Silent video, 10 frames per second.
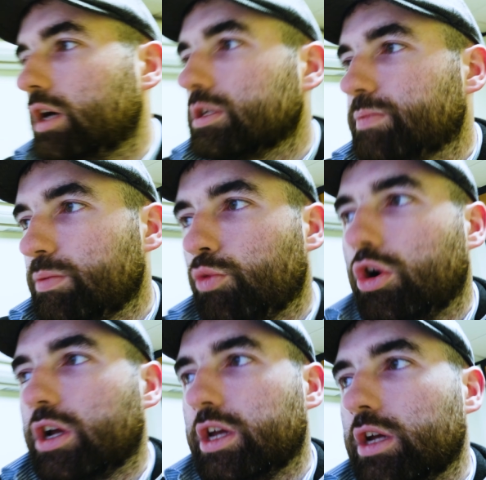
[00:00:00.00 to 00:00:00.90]
Has been
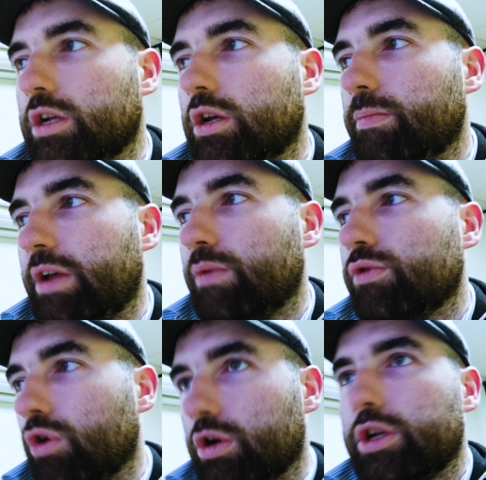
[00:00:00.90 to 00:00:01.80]
working, and I'm now
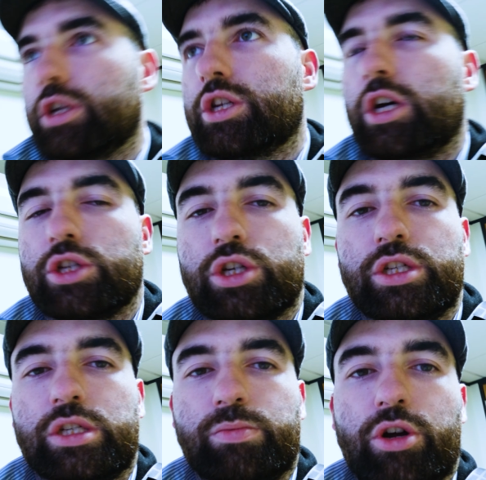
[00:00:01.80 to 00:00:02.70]
not going to touch
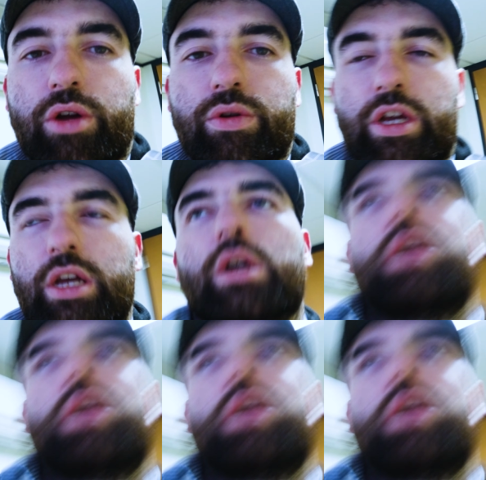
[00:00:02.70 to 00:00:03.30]
because it's my only